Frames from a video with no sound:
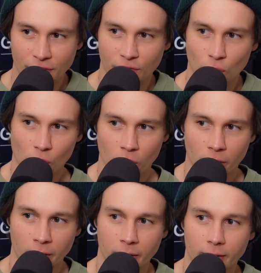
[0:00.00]

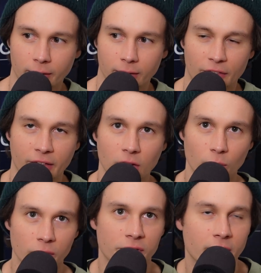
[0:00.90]
for I think it
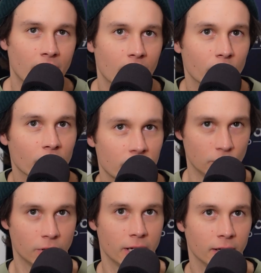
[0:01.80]
was uh, when I was
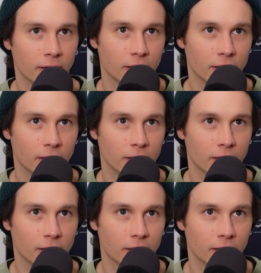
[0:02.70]
looking